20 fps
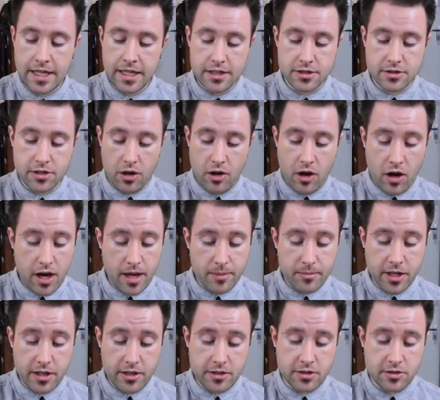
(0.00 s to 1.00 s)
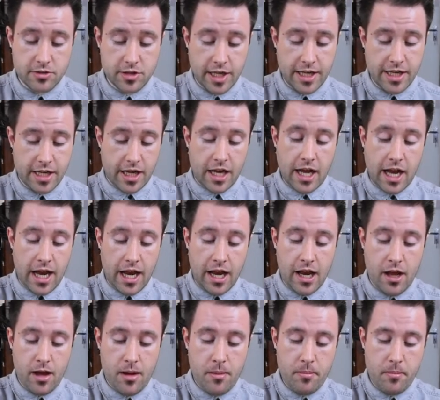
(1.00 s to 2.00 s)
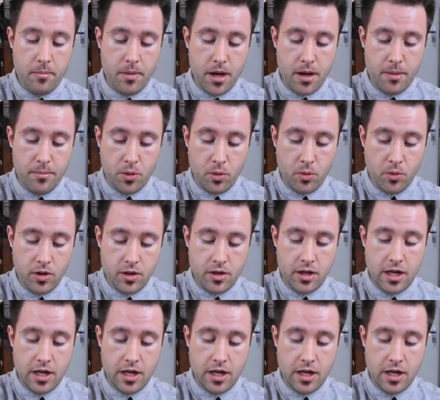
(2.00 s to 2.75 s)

So I'm going to take a purple